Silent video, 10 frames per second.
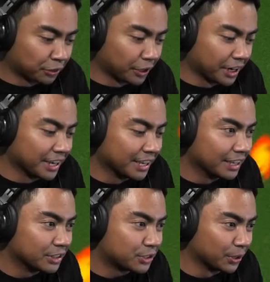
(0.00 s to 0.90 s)
Okay, three,
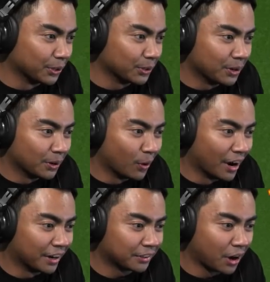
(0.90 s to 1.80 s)
two,
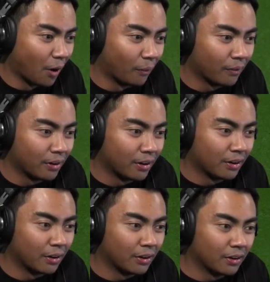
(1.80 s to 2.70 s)
one, go.
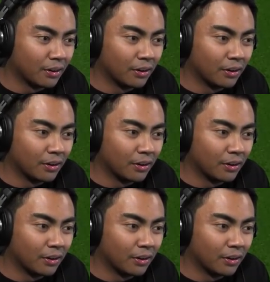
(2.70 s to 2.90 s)
Lightning.